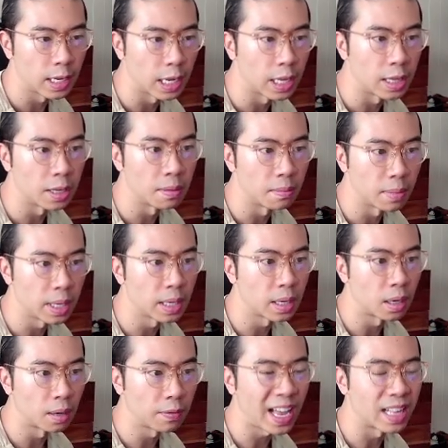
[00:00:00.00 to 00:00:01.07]
in the mid
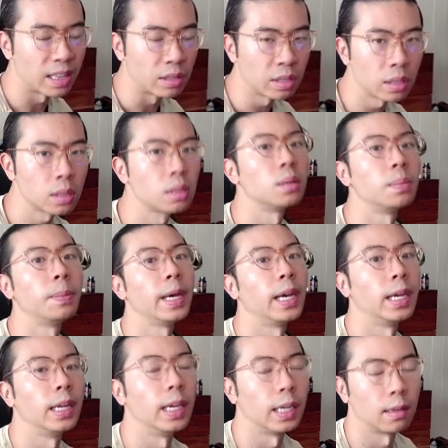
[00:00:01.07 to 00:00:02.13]
of
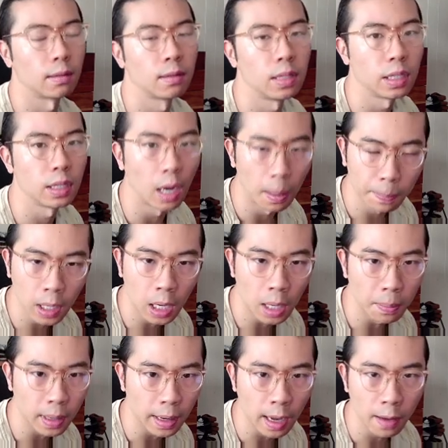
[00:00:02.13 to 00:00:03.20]
anticipating the
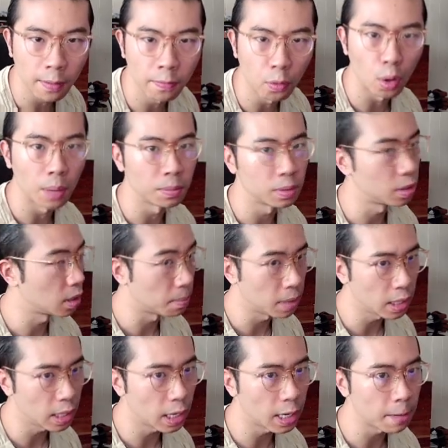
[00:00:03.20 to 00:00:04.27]
upcoming FOMC
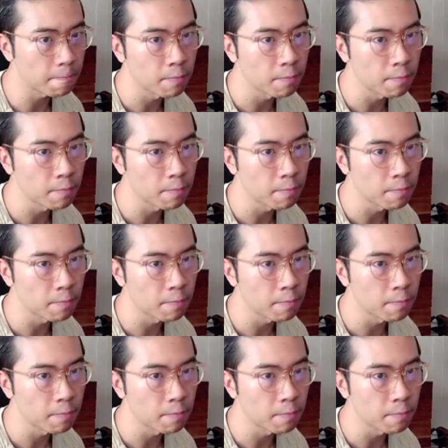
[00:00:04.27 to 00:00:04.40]
meeting.